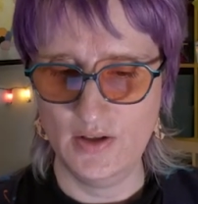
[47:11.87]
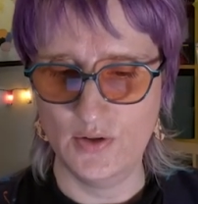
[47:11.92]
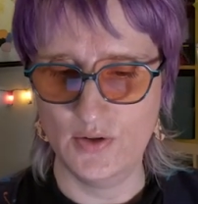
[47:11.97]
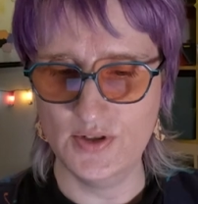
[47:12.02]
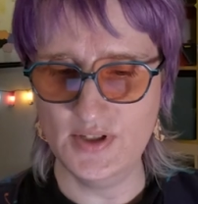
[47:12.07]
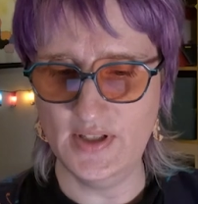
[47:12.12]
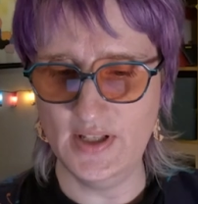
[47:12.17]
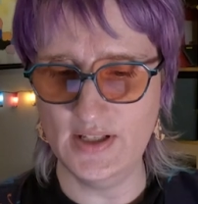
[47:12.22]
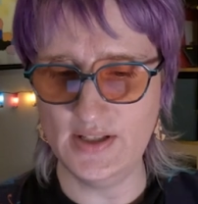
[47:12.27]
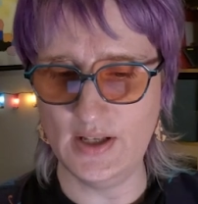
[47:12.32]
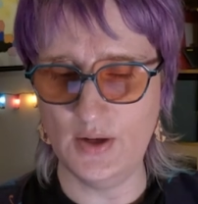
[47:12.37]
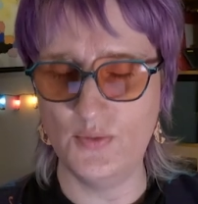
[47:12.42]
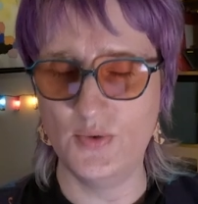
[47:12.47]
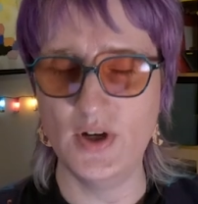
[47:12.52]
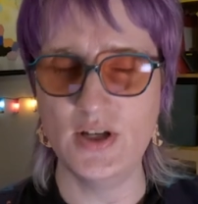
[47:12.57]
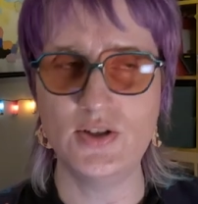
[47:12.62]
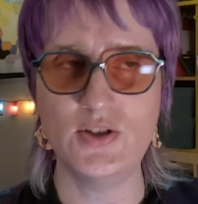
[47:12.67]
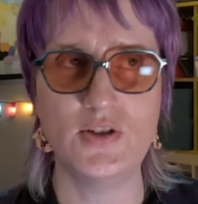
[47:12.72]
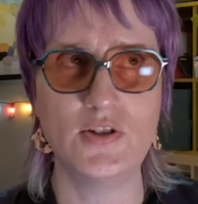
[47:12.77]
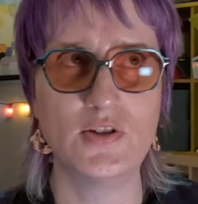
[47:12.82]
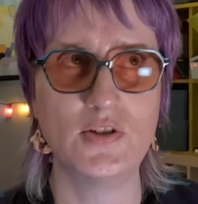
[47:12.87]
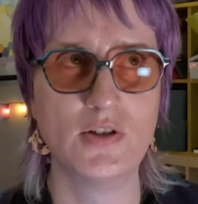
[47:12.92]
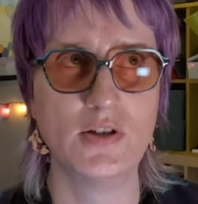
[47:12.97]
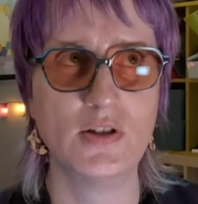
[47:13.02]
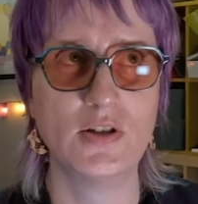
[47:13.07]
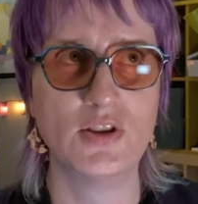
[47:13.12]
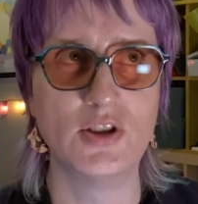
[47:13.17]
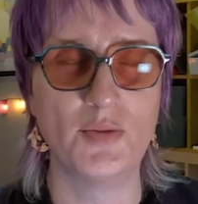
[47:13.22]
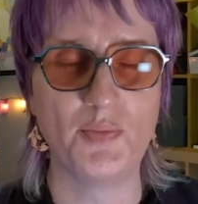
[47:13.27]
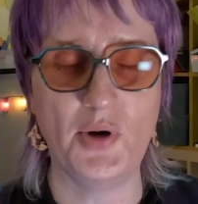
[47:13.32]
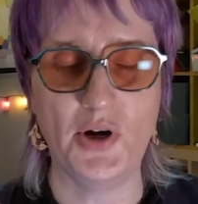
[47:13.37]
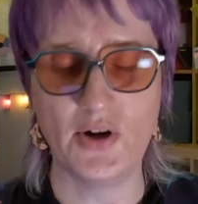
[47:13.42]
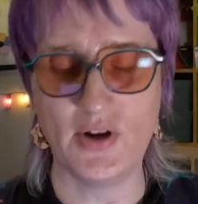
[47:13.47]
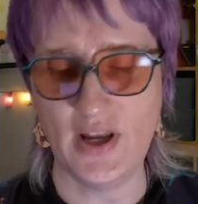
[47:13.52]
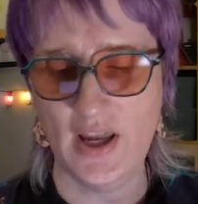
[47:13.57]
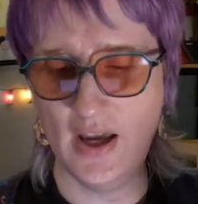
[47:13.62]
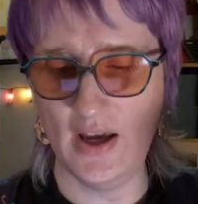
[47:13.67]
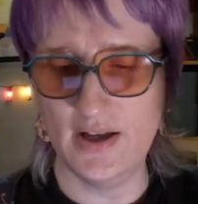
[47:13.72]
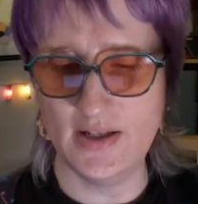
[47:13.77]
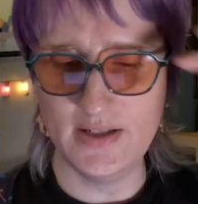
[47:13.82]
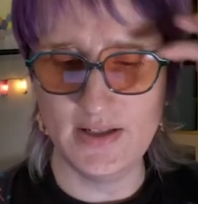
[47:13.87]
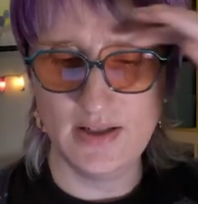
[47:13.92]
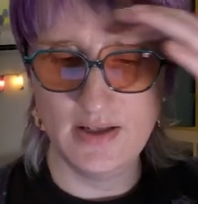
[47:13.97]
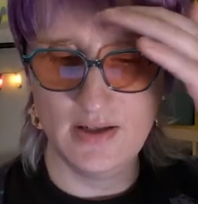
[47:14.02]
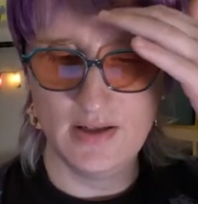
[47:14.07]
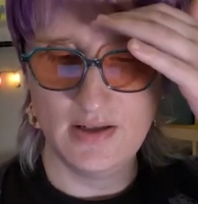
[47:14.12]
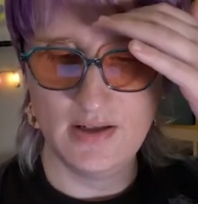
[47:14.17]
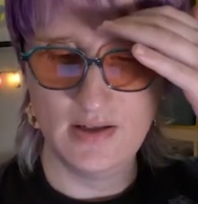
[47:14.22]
There's things I wish the park had